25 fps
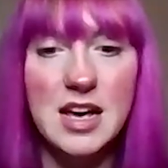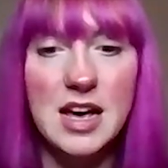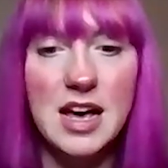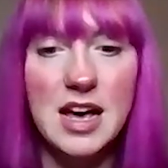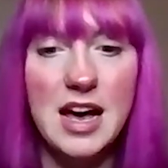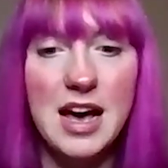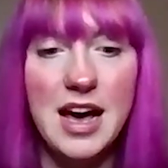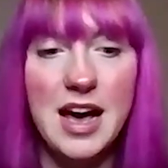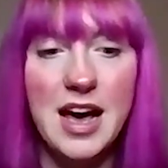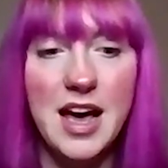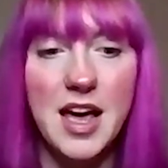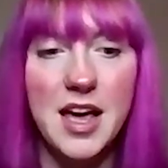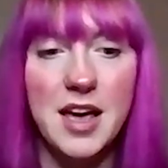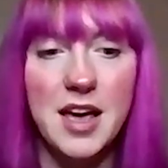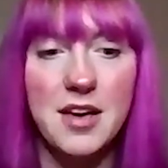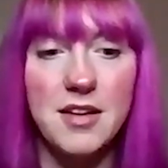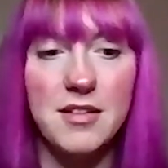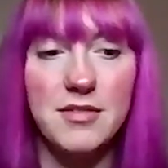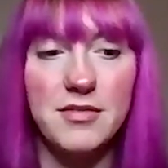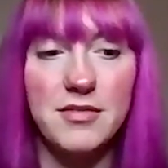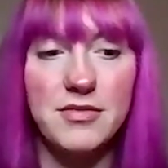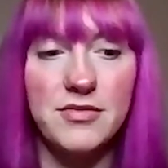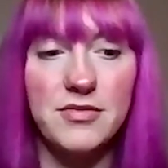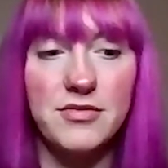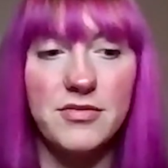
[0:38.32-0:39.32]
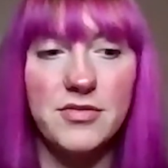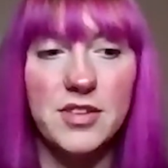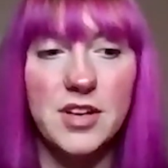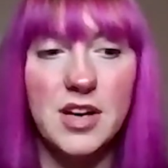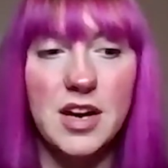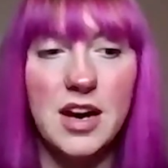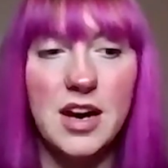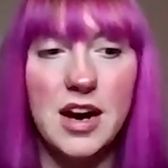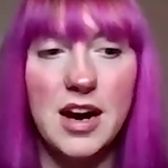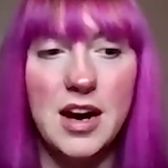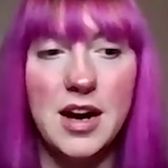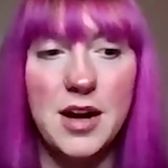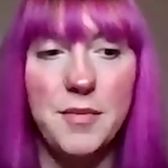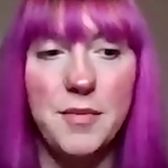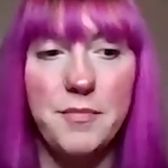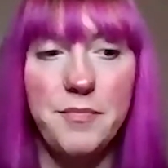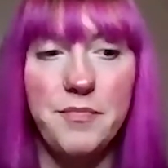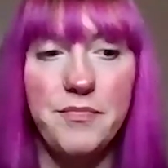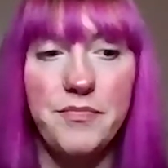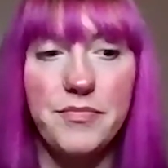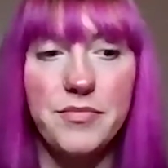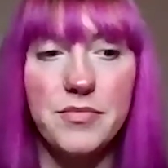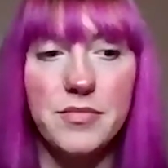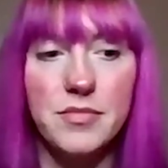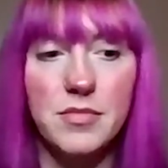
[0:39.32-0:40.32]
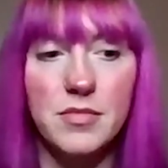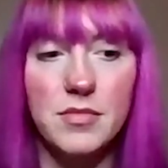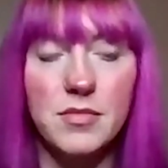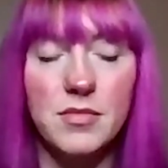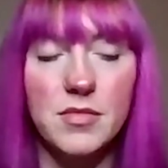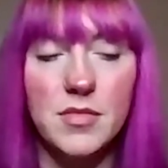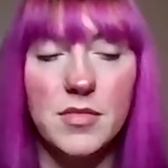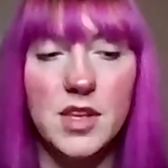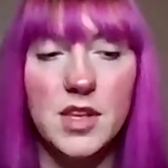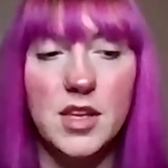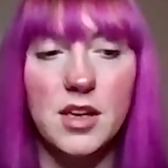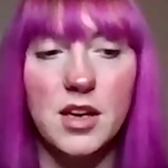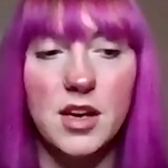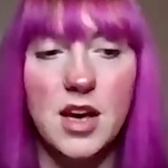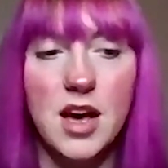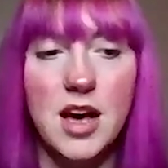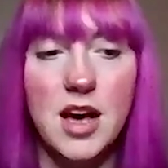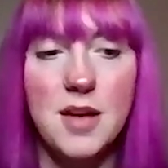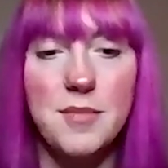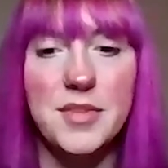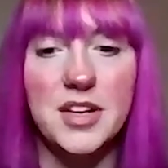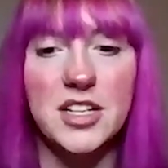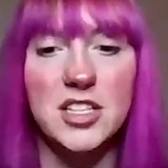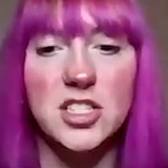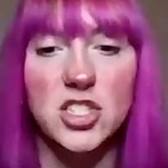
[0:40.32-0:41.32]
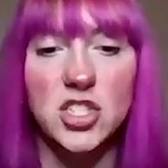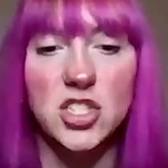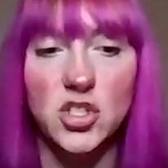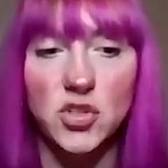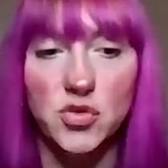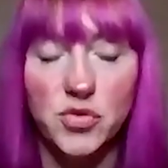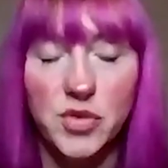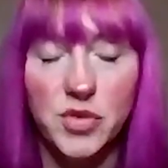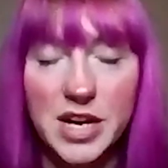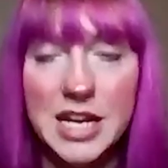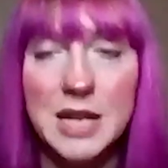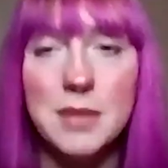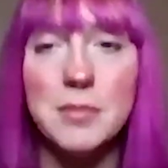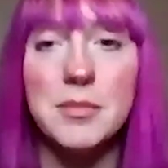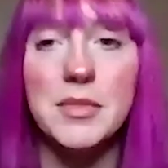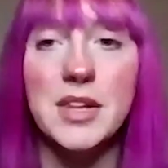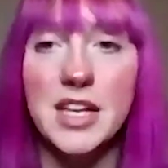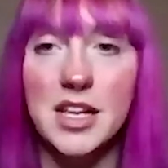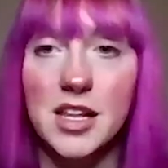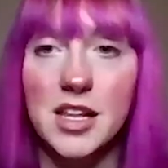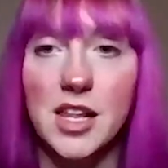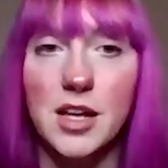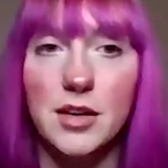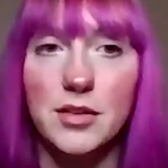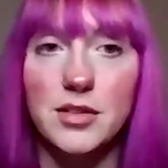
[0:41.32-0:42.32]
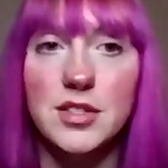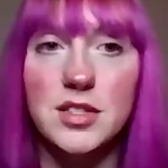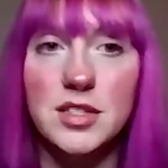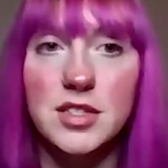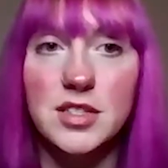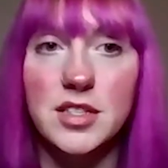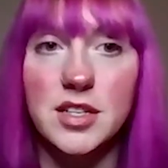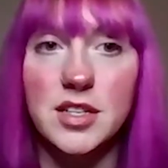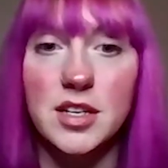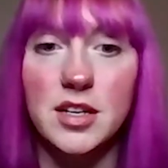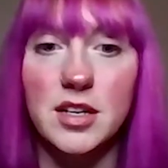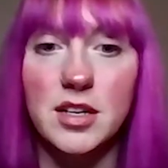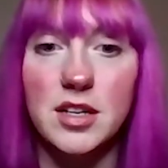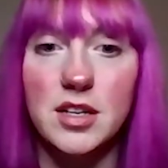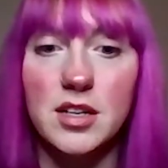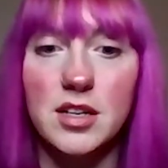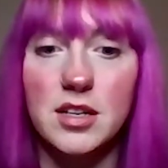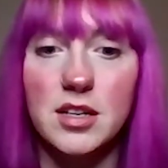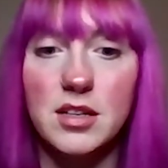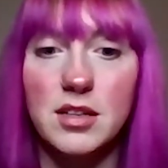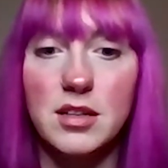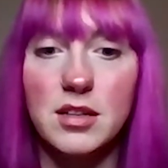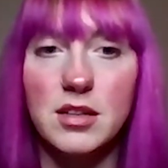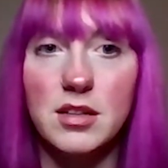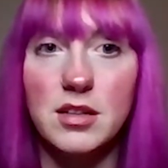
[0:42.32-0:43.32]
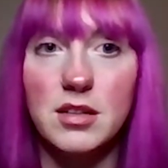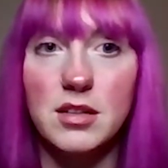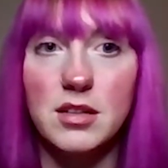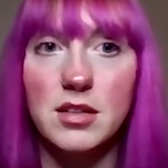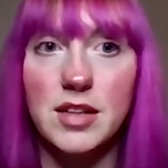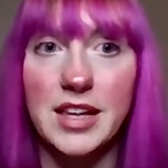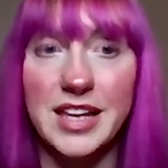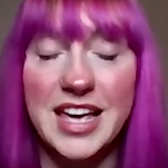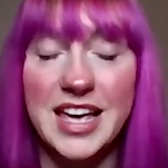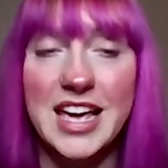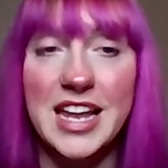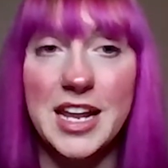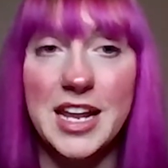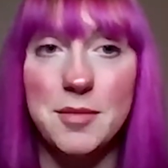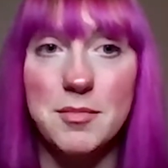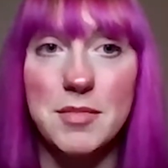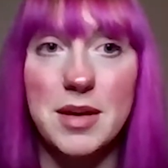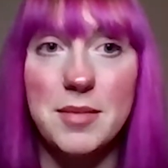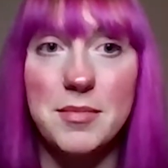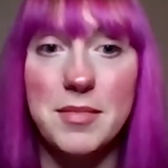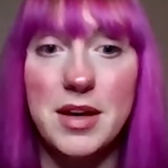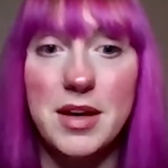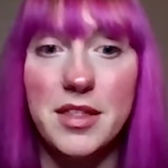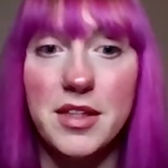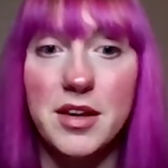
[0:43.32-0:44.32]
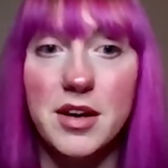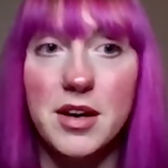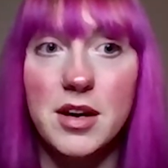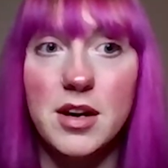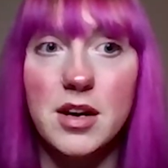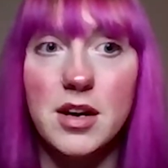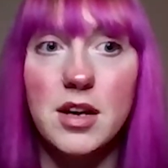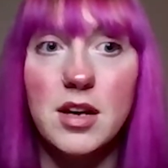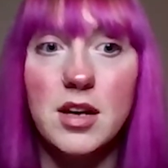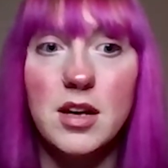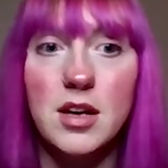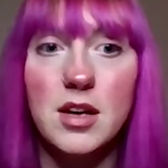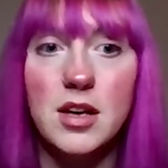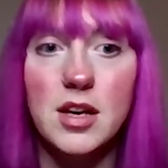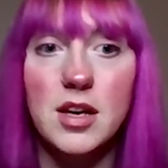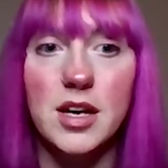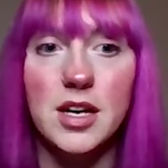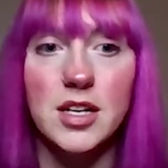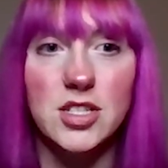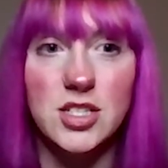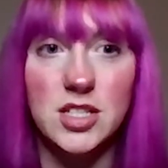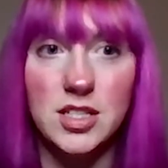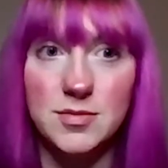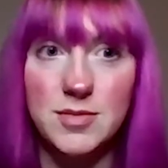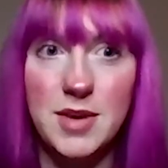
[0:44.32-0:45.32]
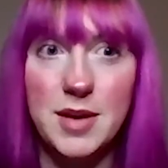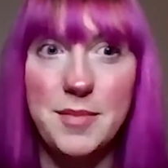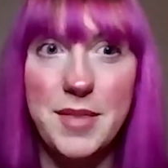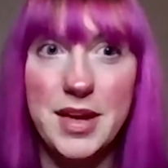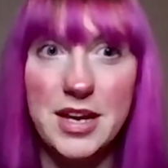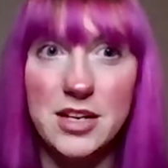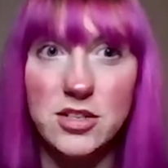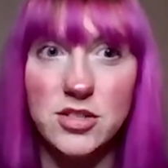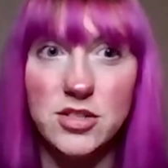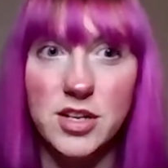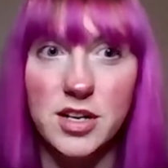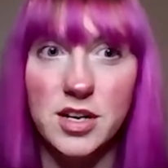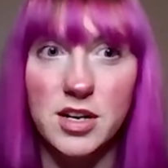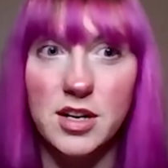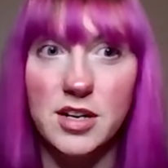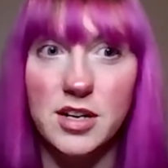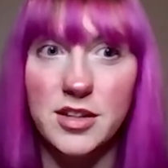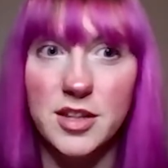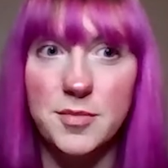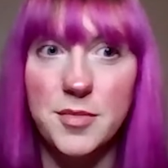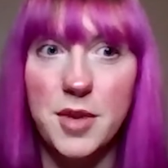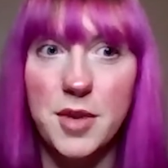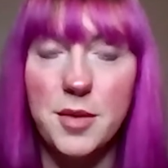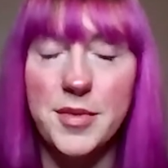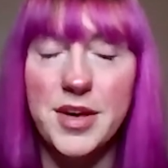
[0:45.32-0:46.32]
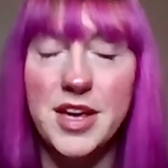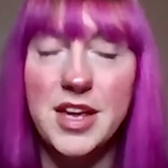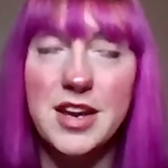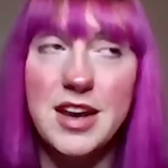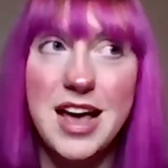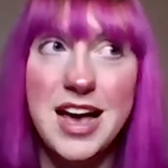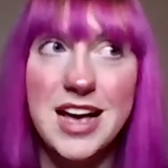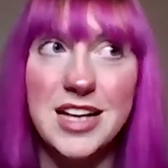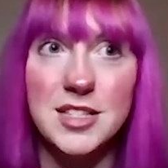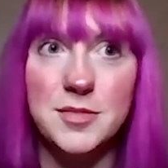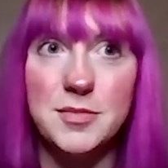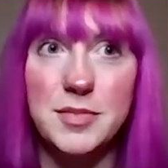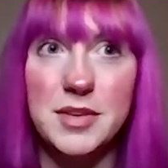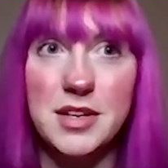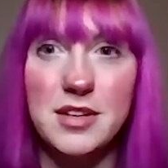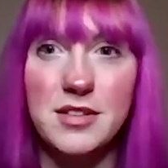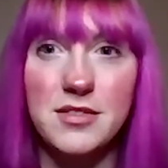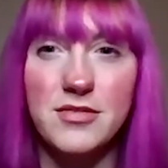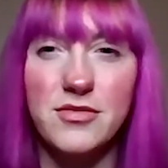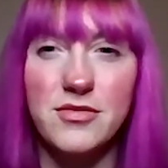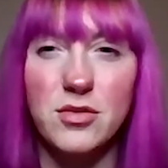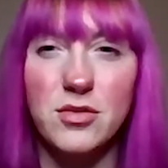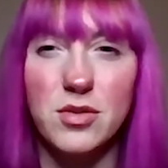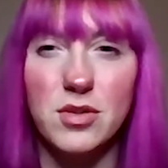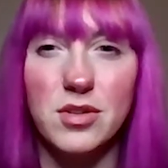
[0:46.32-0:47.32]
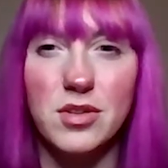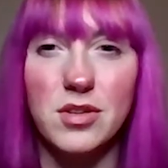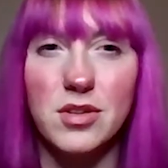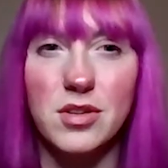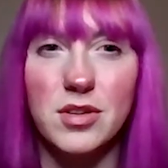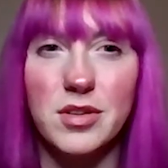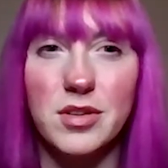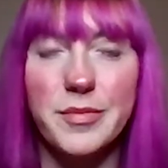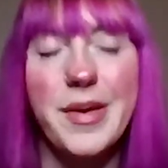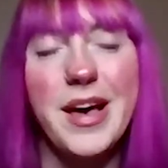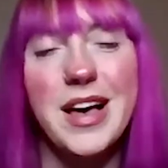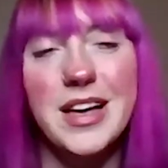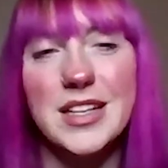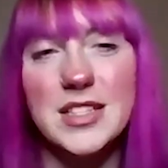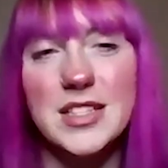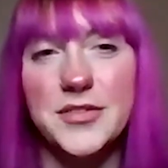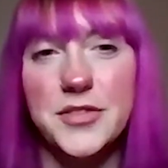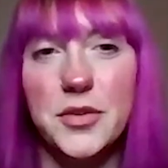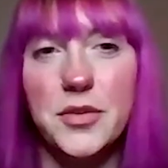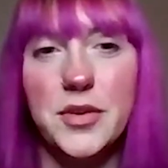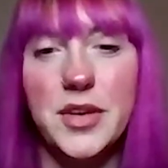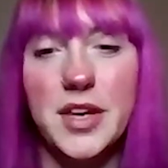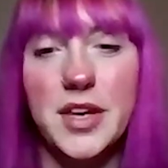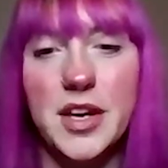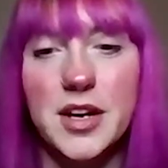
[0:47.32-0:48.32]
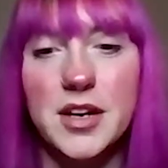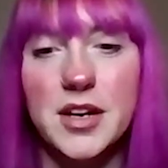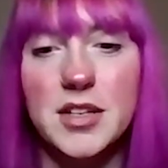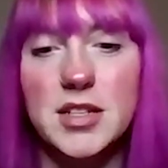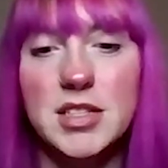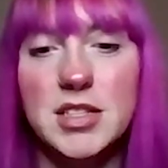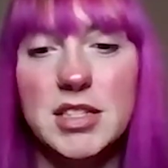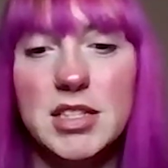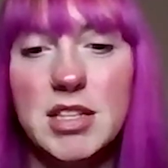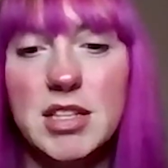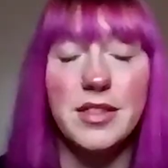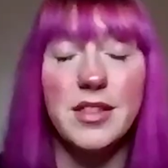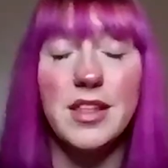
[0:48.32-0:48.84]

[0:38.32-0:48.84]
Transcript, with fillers: I've um, come extremely close to like hitting my mother because she's my main trigger at the moment and has been for the past few years.